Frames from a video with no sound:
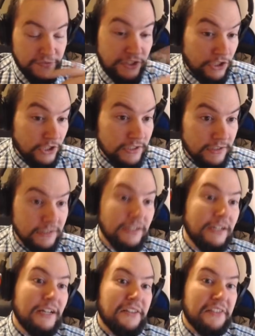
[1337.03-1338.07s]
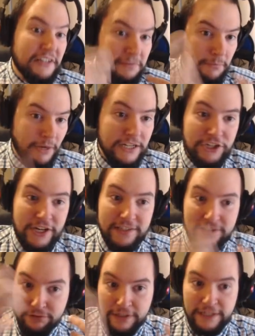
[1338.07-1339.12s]
If he doesn't, then it's my
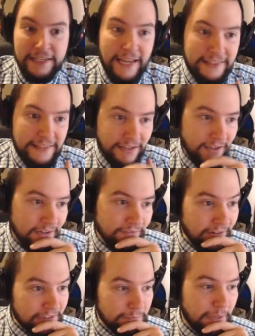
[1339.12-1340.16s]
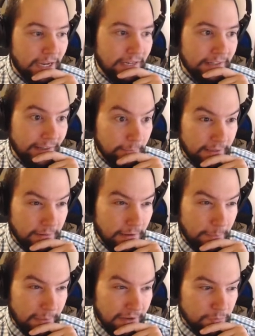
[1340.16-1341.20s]
chance to really gain that card advantage back, and that'll be
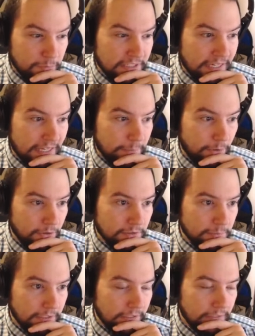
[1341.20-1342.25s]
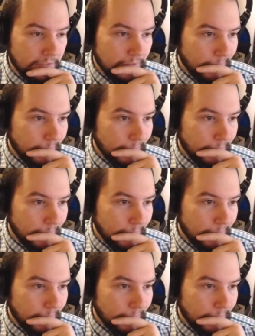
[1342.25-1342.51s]
a bit of a mistake, possibly.